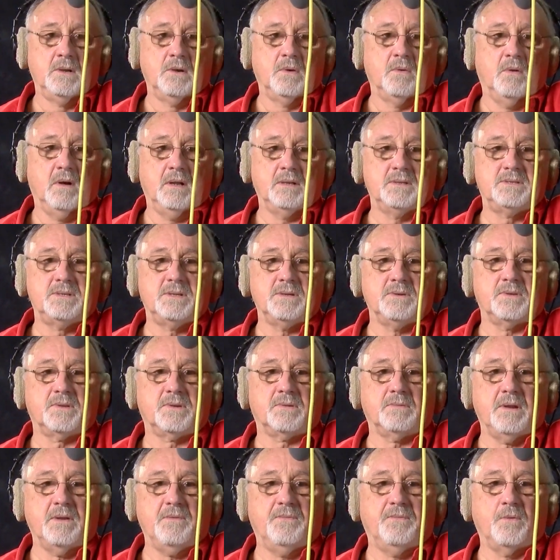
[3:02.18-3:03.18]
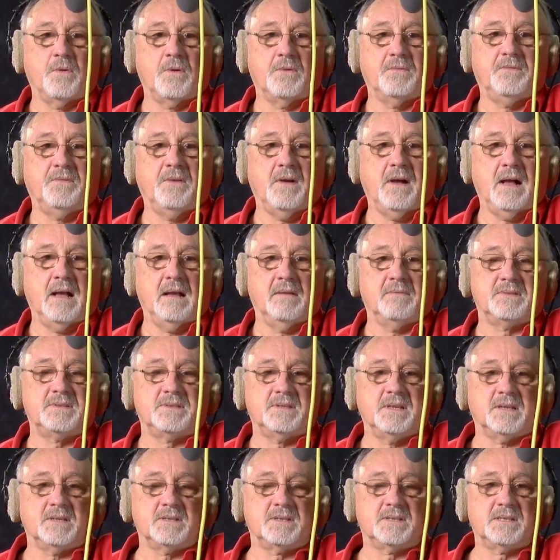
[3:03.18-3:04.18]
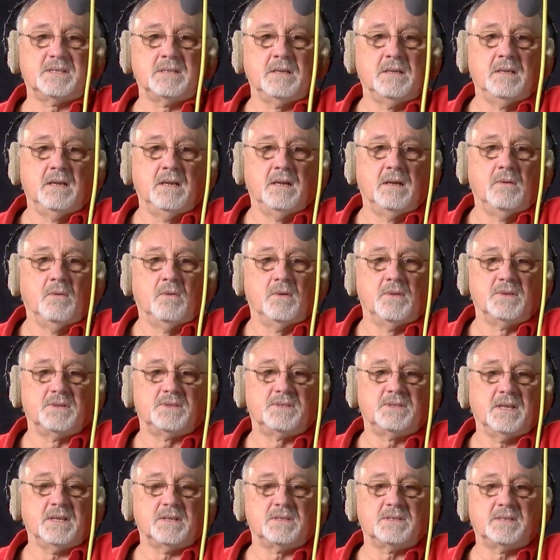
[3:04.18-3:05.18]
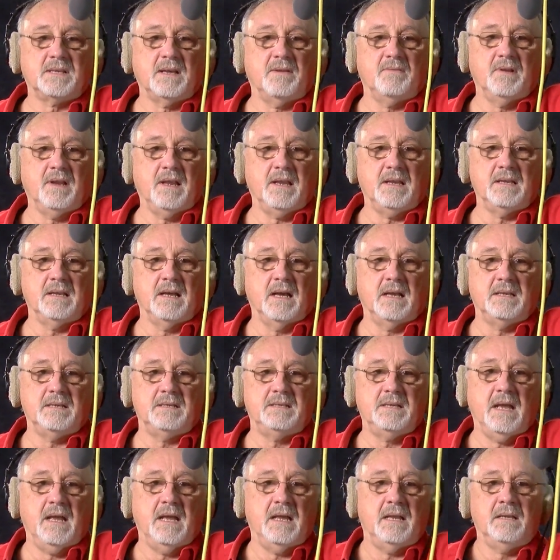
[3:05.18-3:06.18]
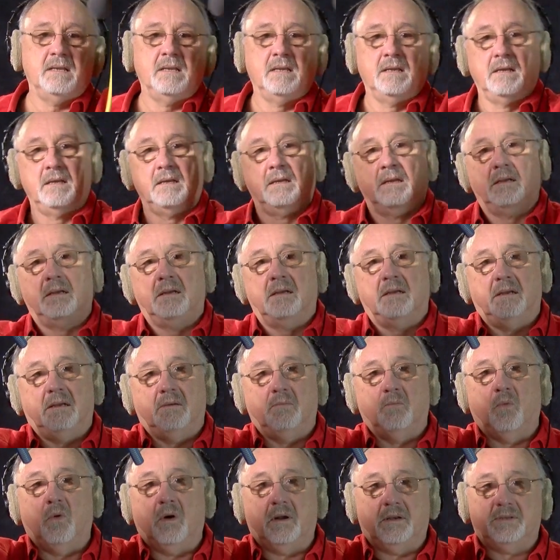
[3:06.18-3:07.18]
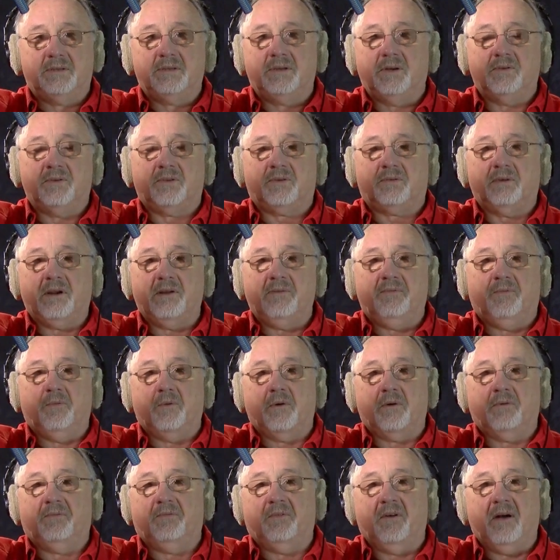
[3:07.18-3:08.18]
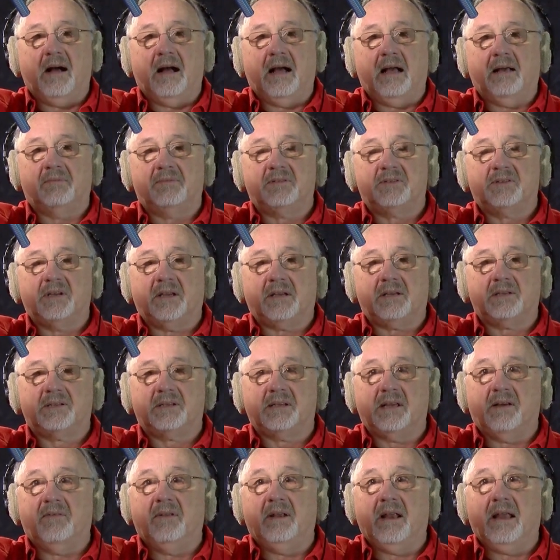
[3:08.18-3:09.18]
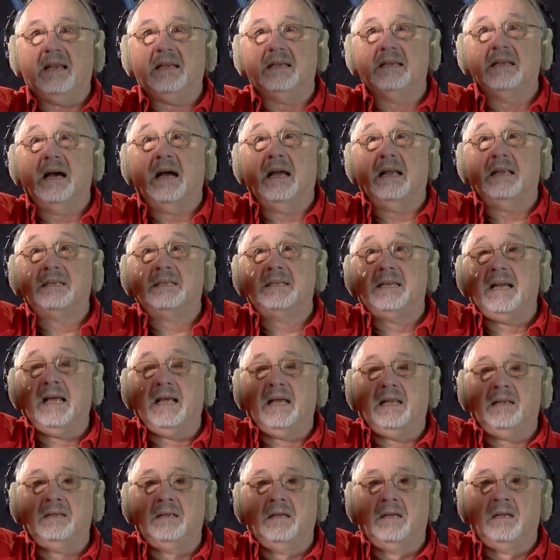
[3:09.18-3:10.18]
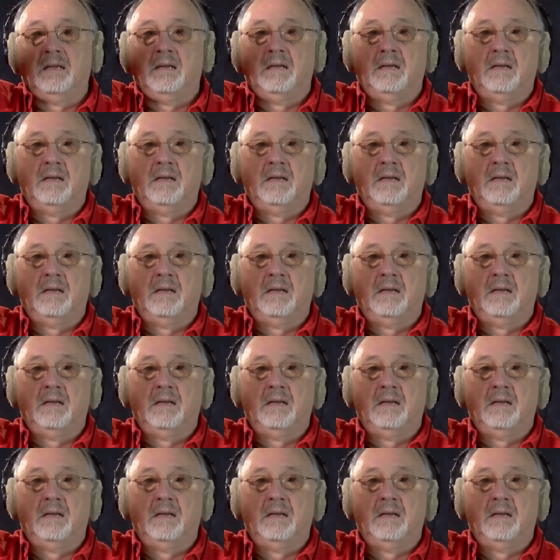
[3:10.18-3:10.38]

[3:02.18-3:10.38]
3, 4, 5, 6, 7, 8, 9, 10. 1, 2, 3, 4, 5, 6, 7, 8, 9, 10.